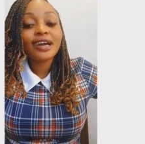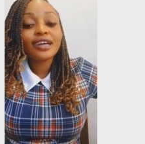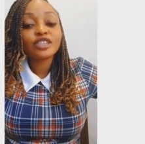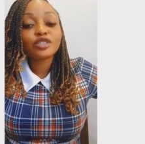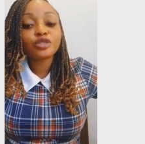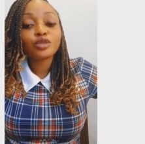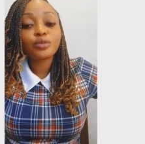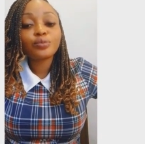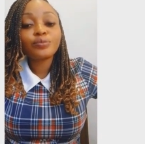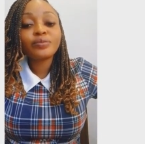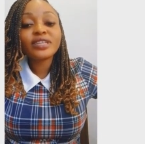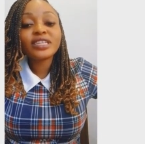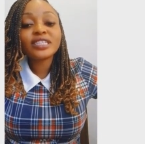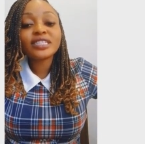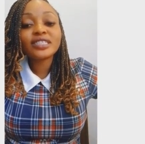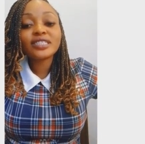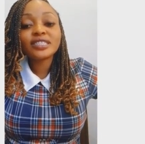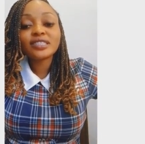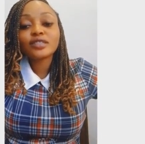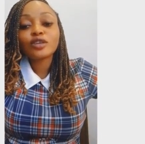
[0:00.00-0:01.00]
So
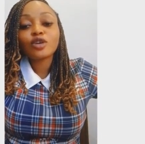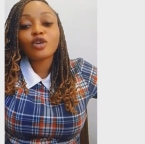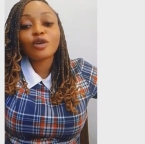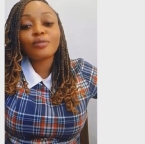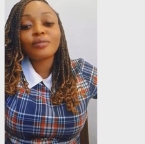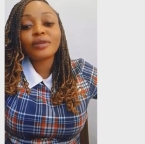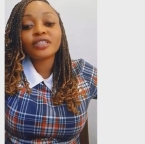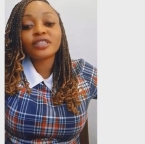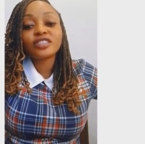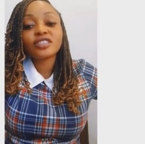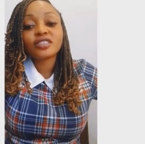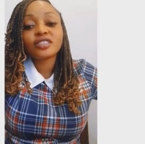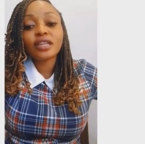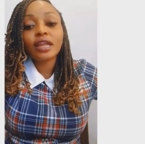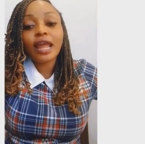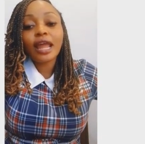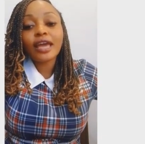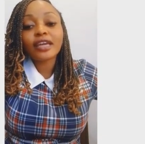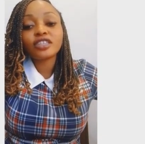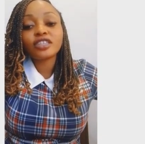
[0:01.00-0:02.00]
please comment,
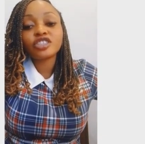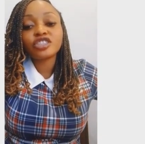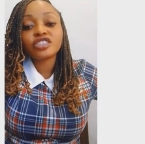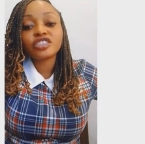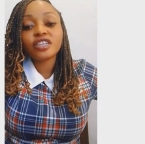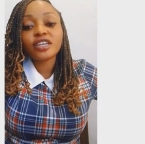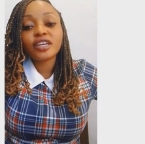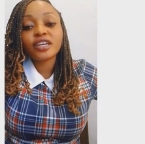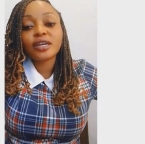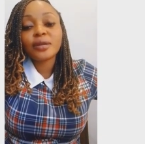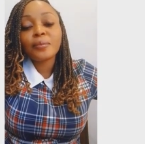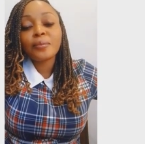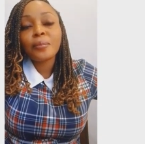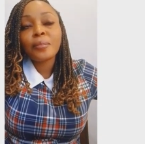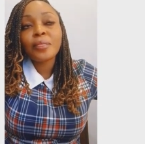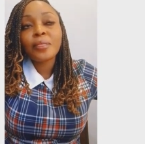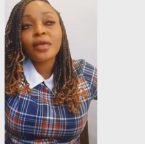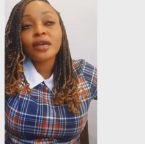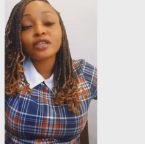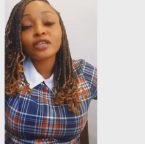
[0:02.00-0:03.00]
like, share,
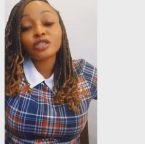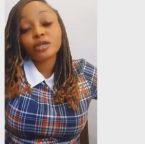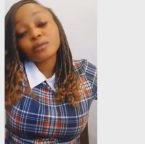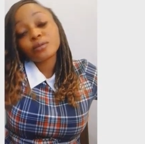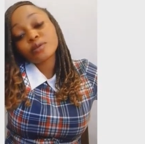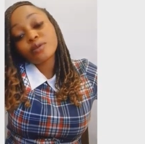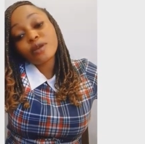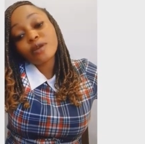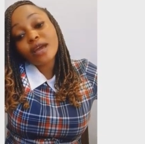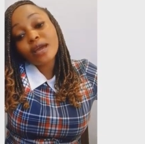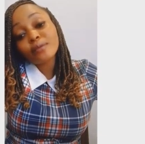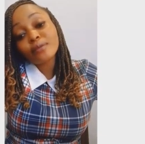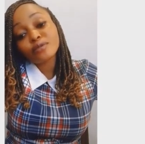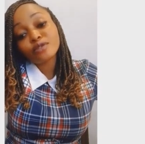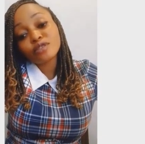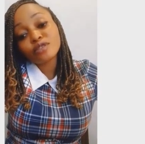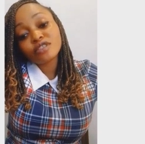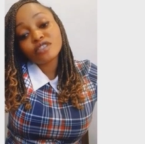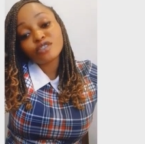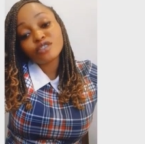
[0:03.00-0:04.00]
subscribe
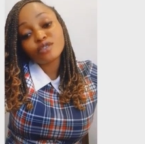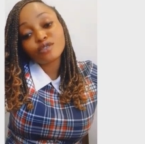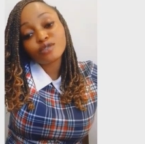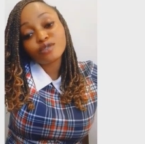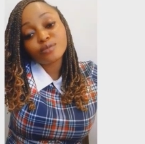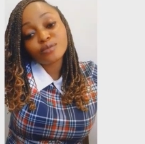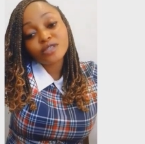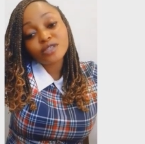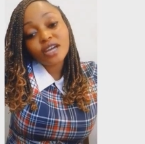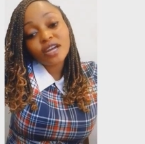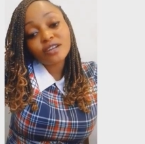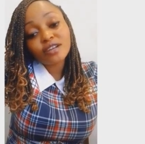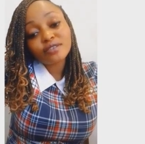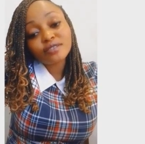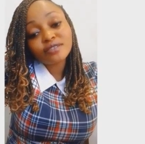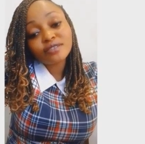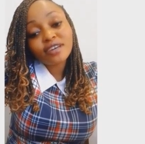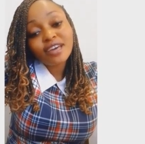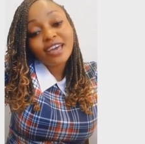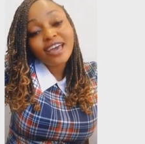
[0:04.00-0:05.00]
to this YouTube
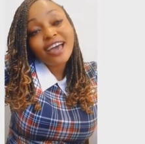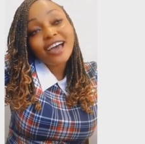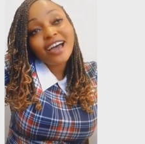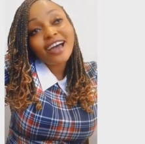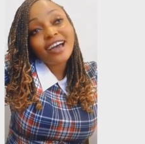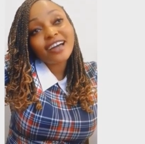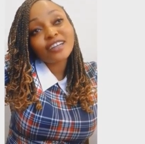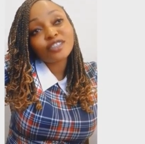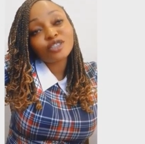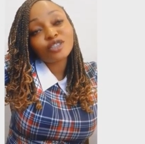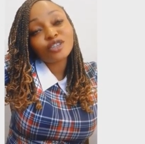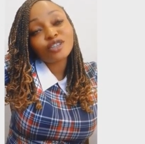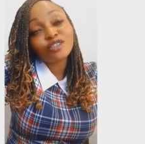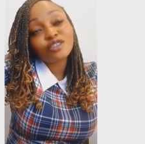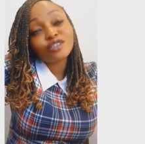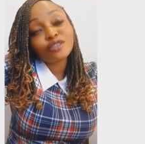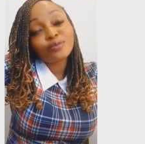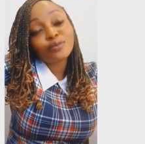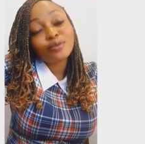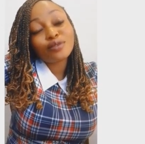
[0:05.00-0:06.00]
channel, and turn
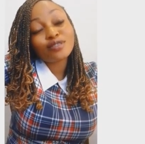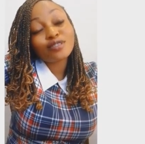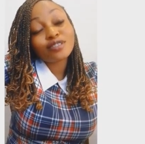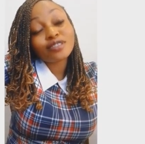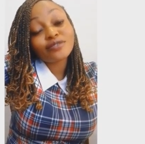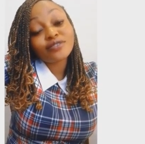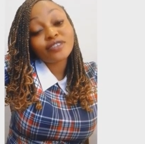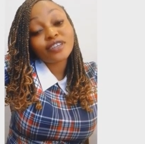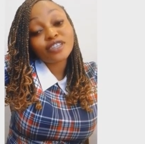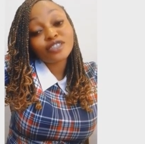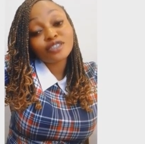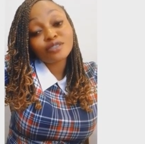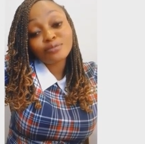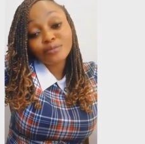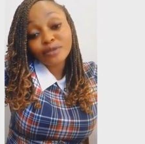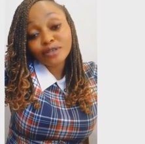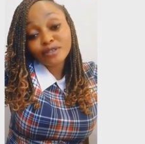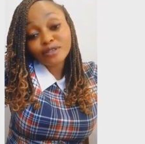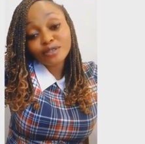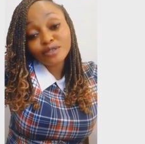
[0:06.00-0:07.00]
on the post notification
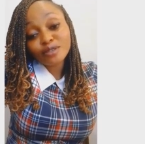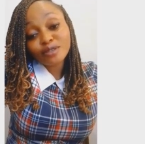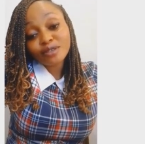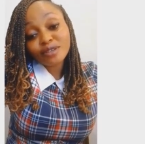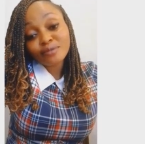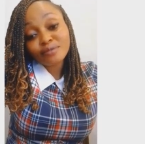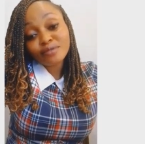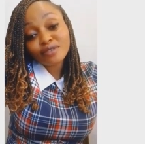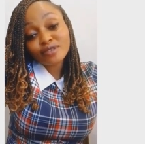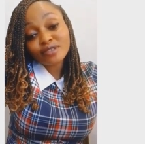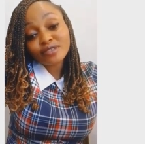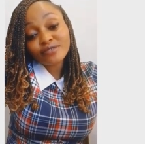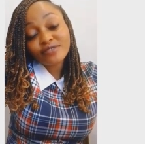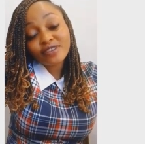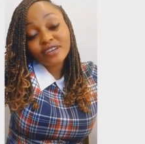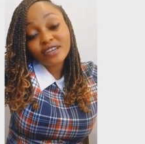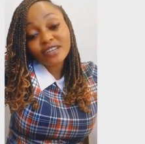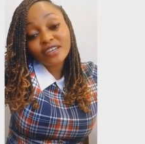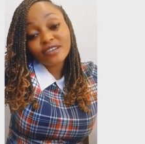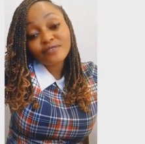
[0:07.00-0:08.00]
bell so you can be
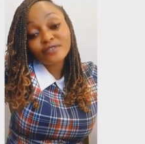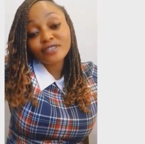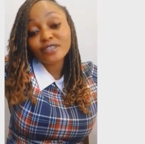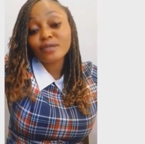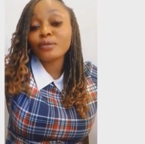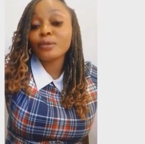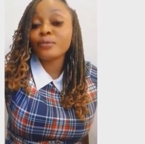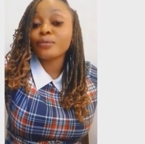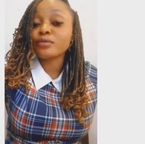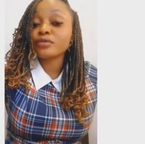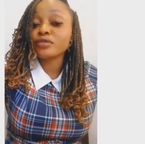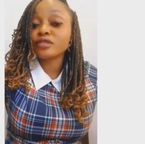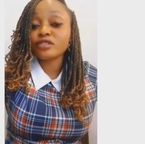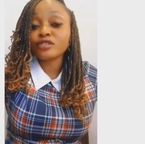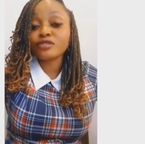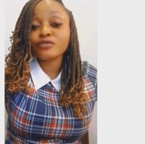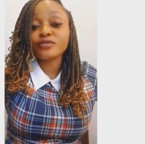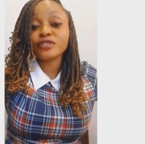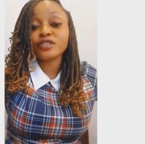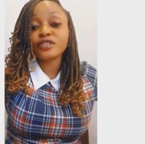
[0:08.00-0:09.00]
notified every time I post a
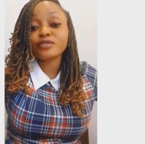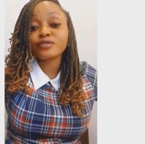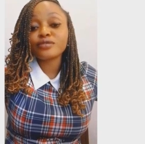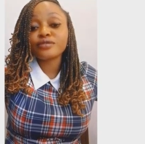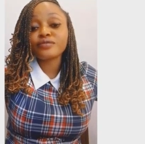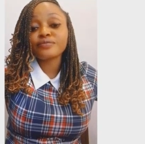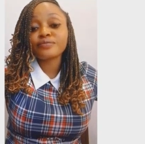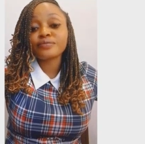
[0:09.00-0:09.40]
new video.